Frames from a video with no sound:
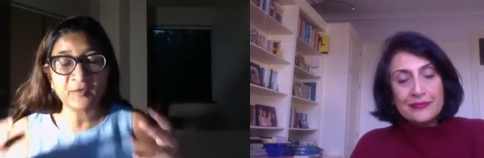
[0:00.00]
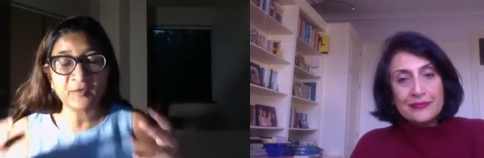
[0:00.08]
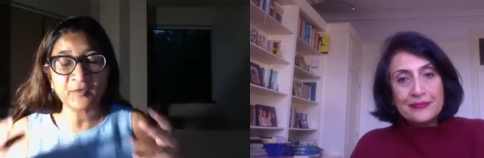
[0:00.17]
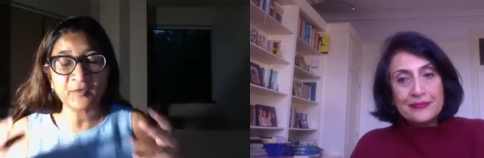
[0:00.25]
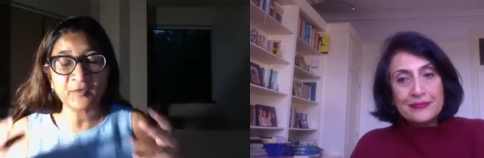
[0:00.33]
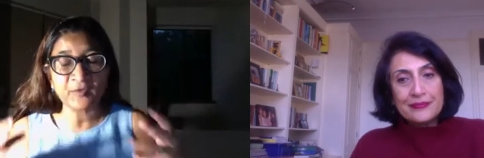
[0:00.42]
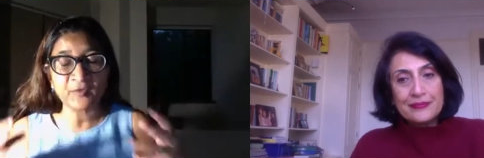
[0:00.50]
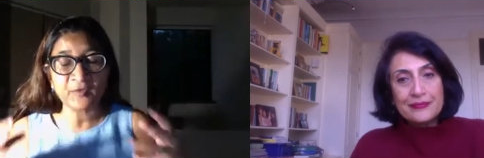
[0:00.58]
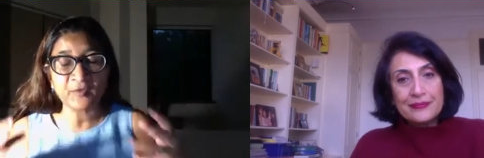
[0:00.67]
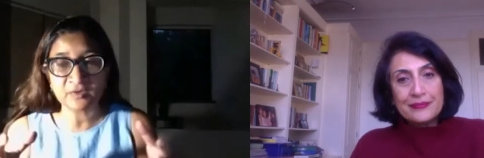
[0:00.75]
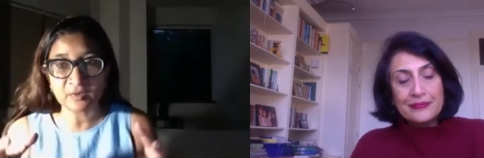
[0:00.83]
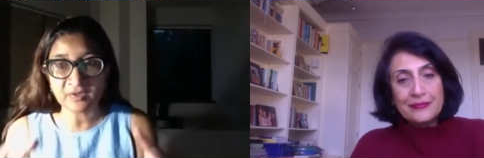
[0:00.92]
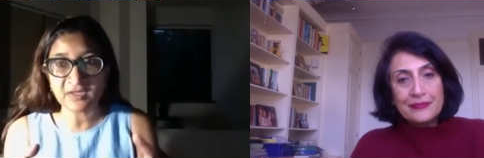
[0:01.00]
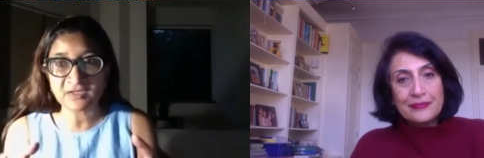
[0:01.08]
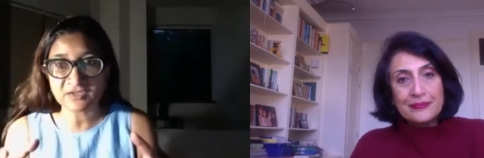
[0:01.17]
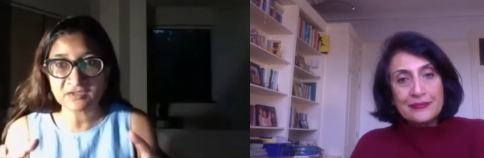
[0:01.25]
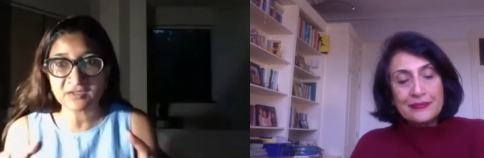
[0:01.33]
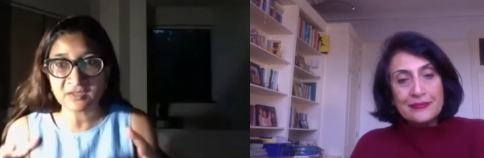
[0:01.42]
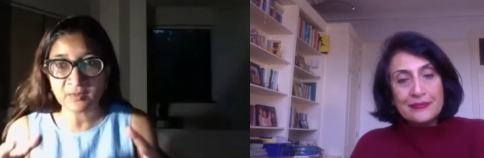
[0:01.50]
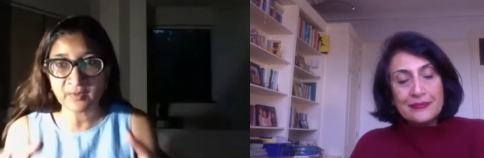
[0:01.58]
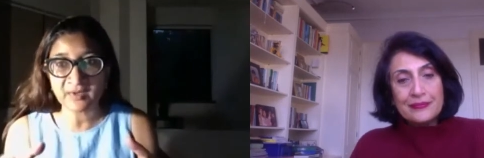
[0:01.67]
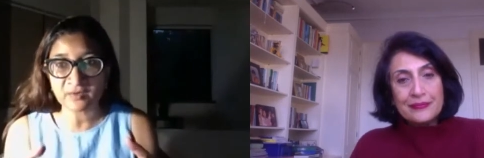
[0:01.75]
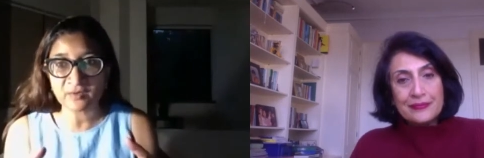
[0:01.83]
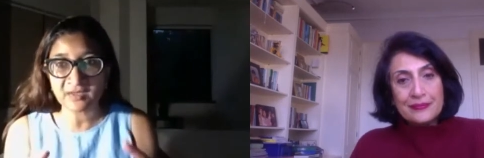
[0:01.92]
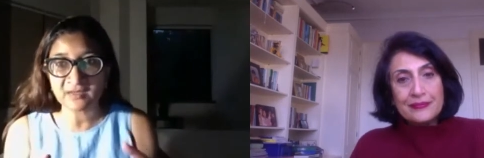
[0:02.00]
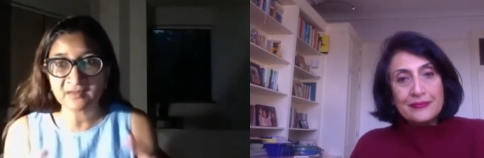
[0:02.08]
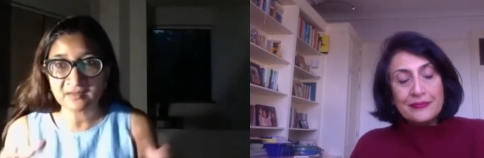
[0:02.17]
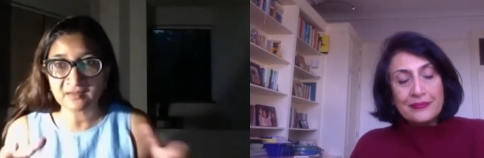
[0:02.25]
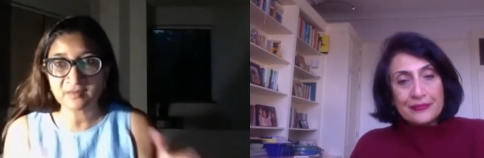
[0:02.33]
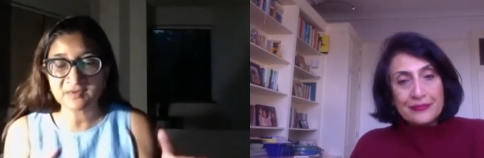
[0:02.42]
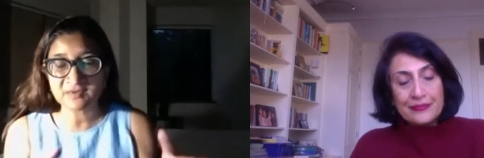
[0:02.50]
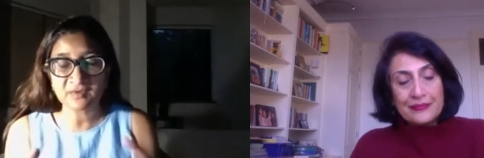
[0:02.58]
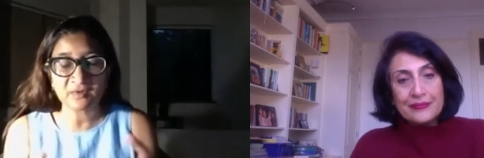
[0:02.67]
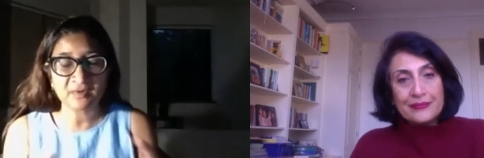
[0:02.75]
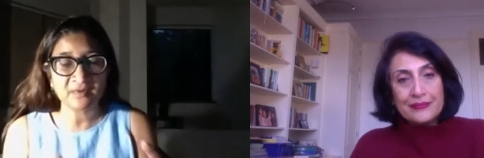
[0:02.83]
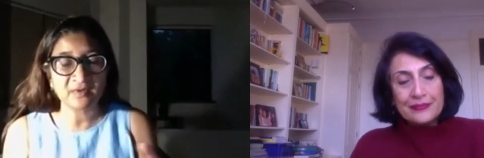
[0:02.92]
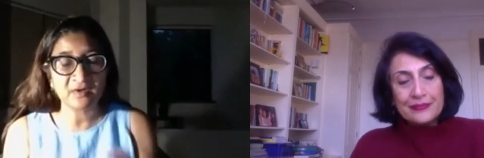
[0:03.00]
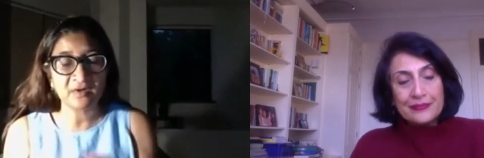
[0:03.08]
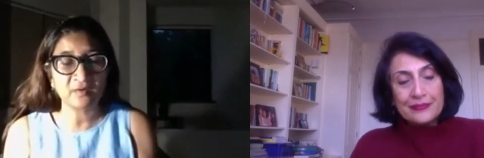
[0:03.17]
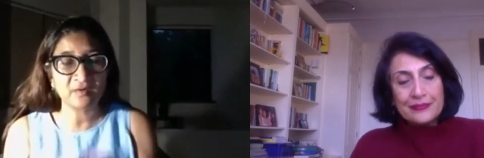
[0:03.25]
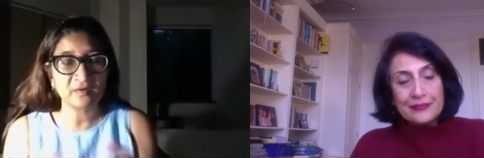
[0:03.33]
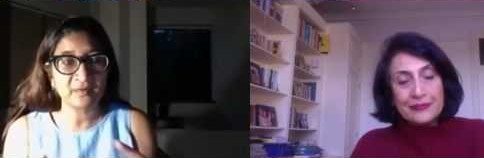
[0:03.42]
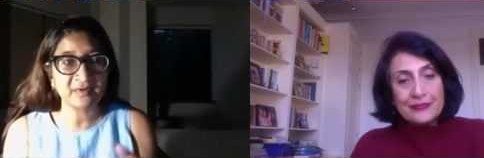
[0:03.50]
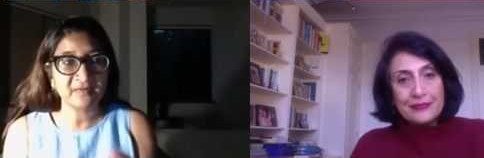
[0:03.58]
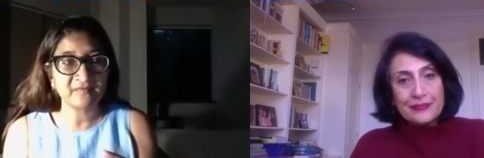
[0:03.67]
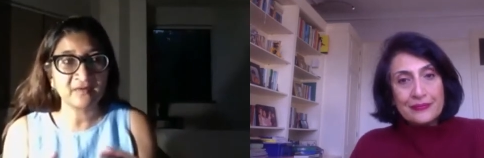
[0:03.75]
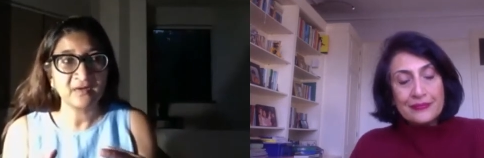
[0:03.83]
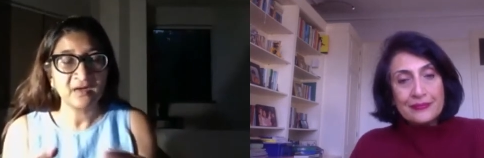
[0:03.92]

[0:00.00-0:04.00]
Speaker 1: you know, the location and where you located it, which, you know, in Lahore or whatever.